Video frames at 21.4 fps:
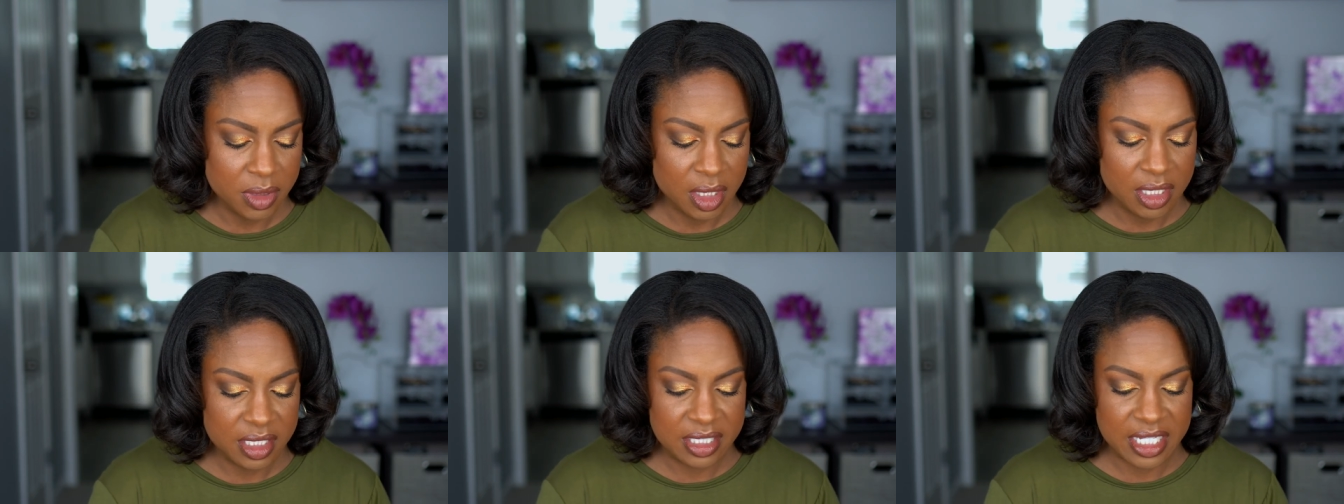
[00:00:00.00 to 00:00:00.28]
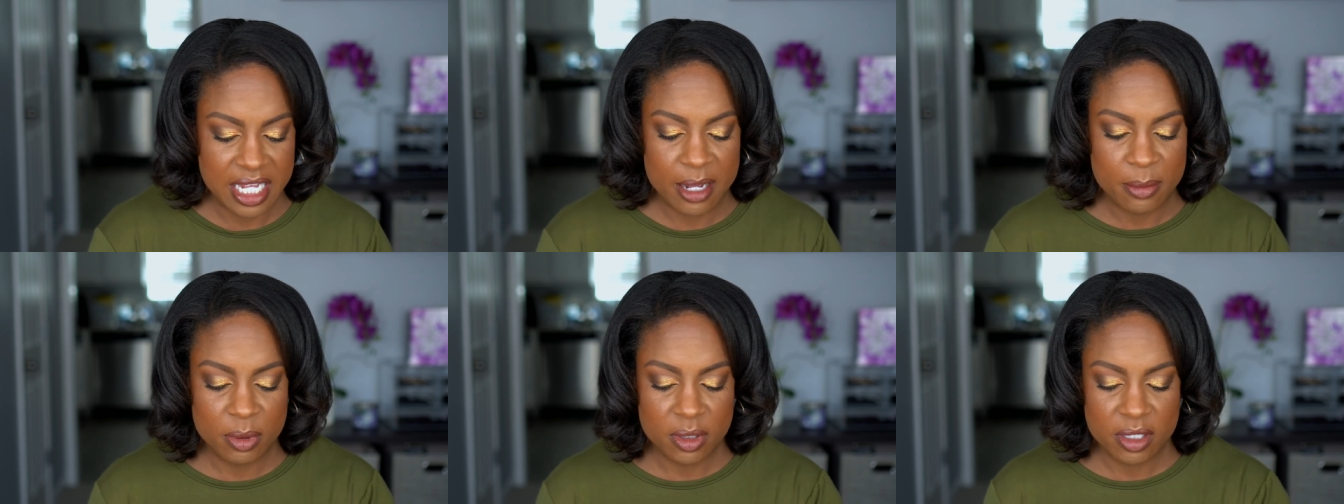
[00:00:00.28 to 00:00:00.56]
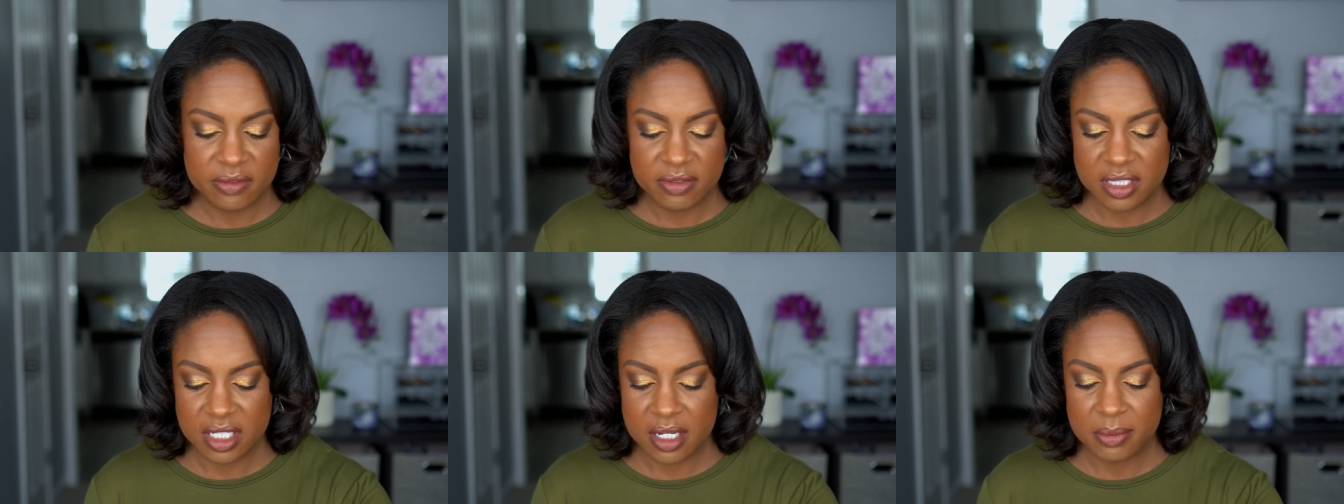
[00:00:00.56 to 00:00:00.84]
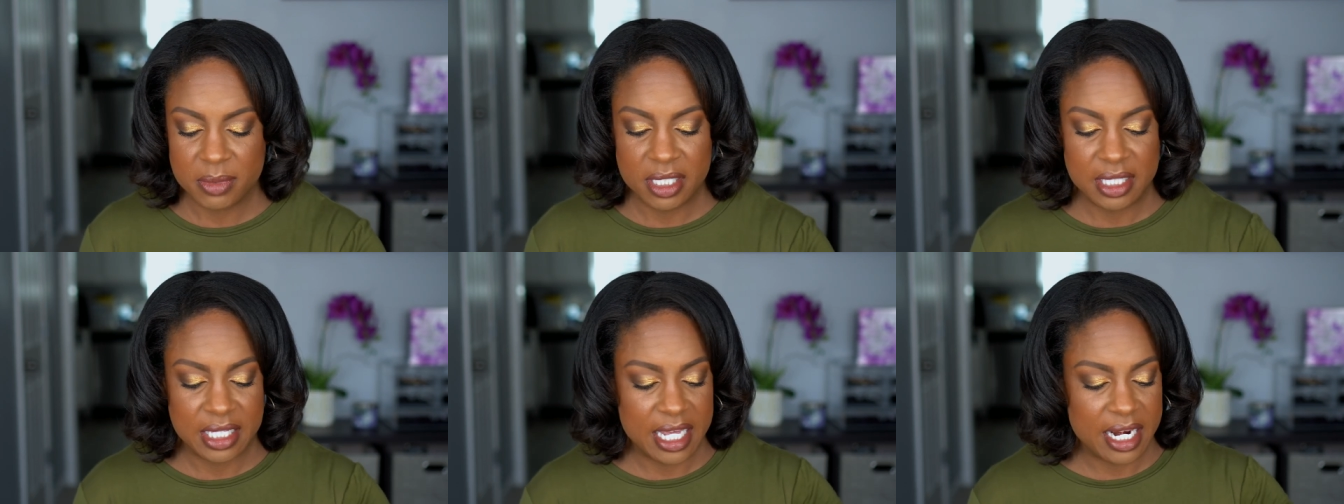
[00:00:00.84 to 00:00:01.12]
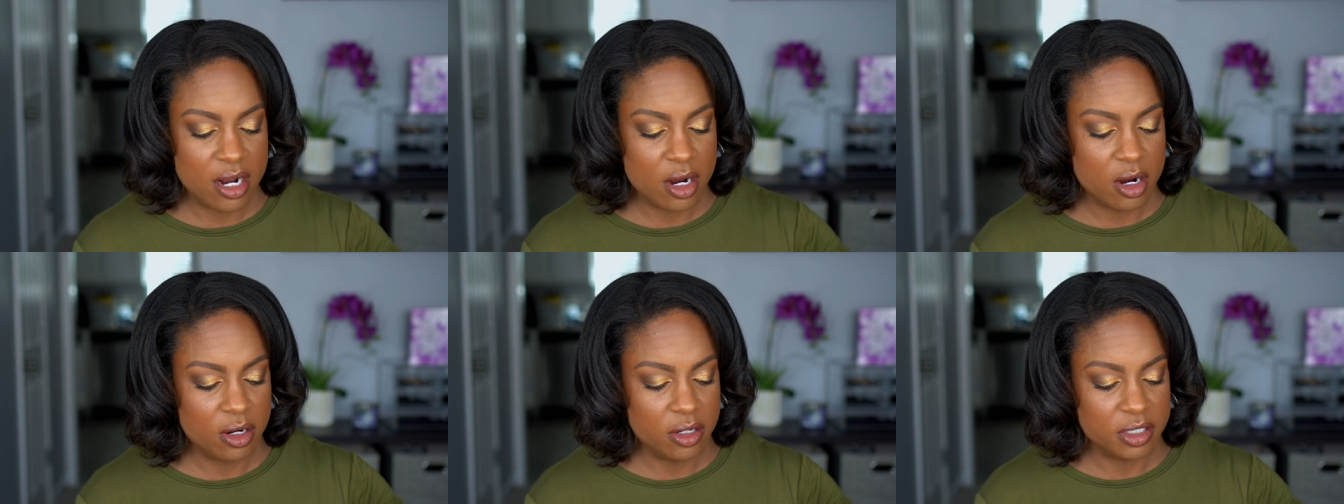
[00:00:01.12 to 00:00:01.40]
sample of something
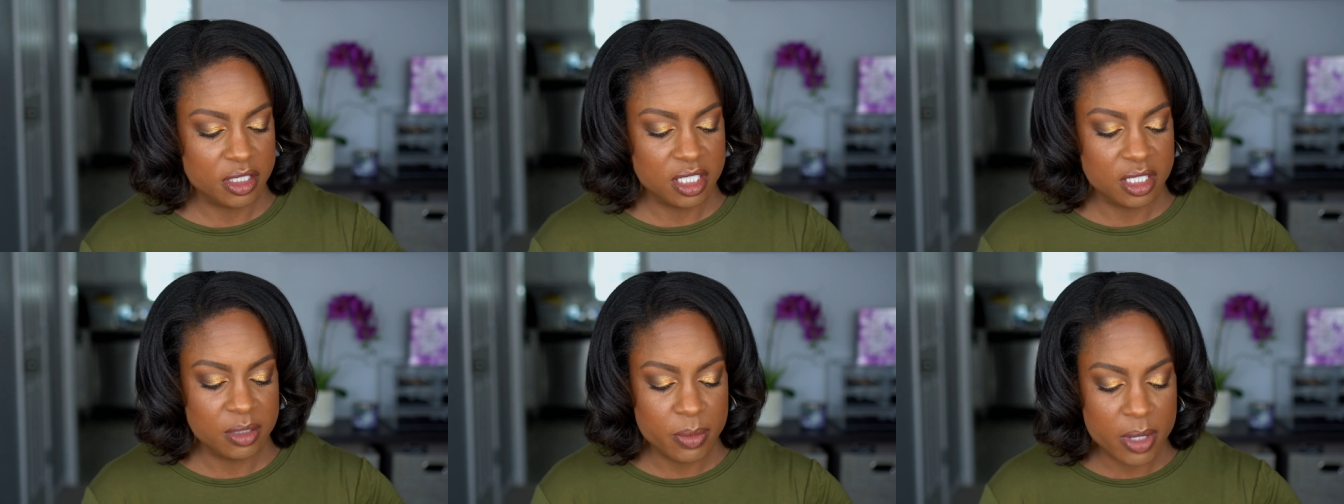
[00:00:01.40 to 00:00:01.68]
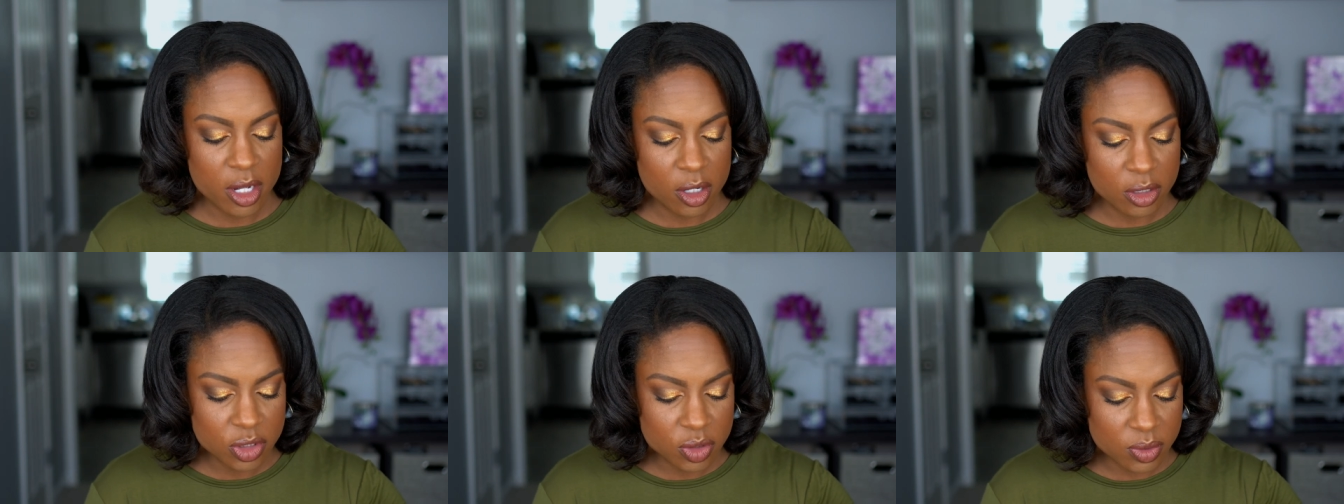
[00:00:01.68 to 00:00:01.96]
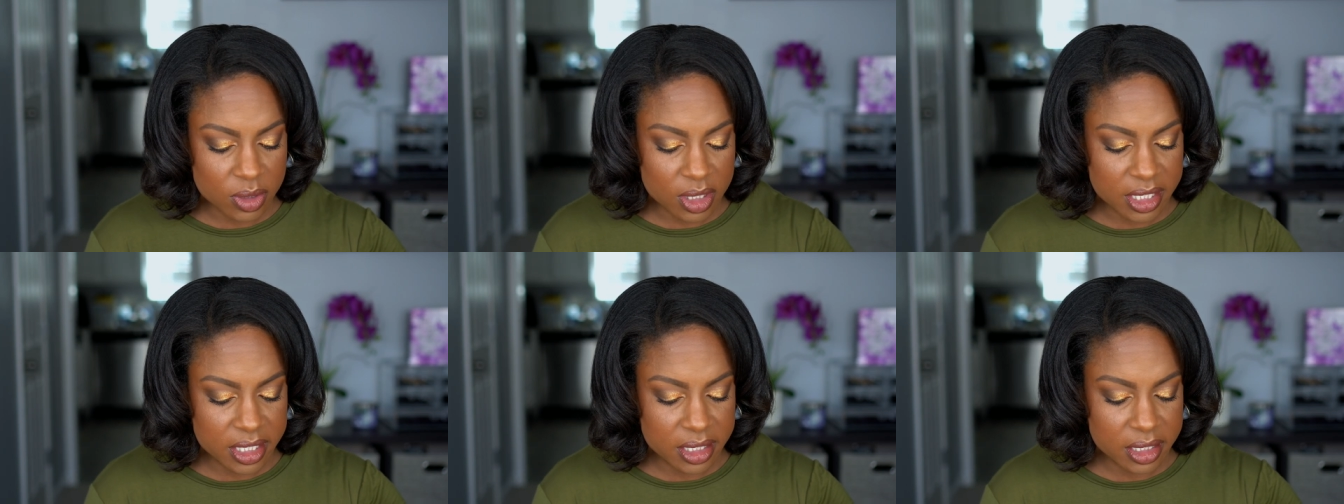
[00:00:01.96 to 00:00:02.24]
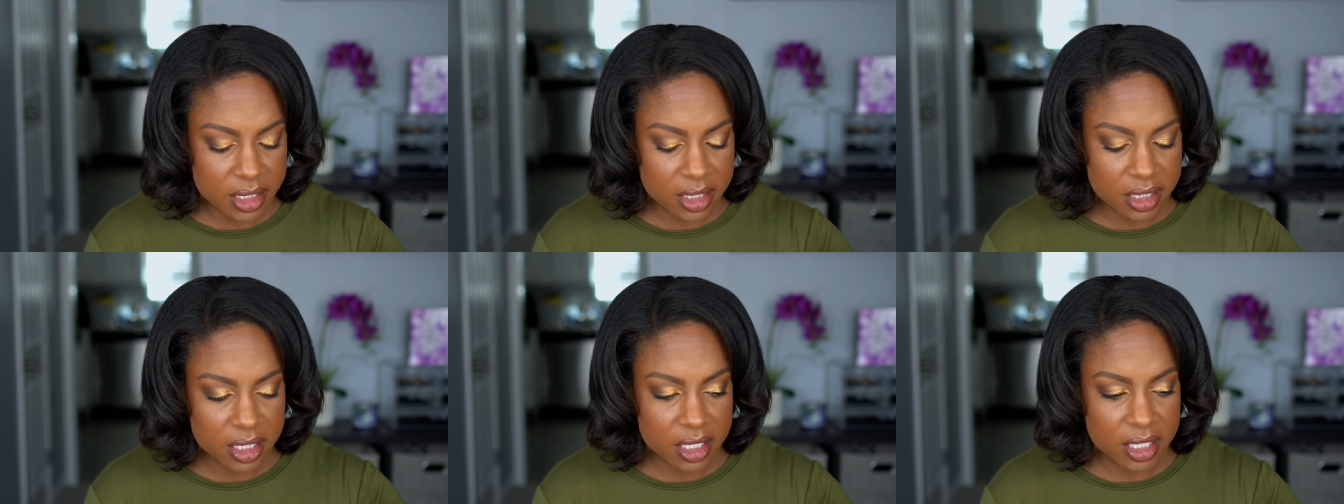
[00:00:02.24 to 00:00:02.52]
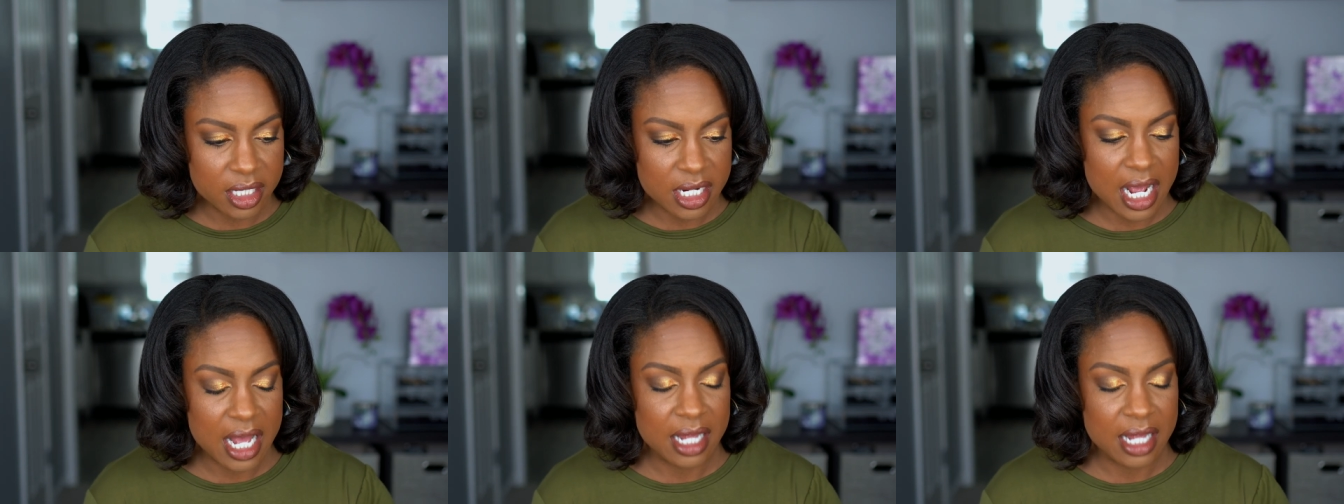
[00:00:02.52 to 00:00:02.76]
that I heard smells really good.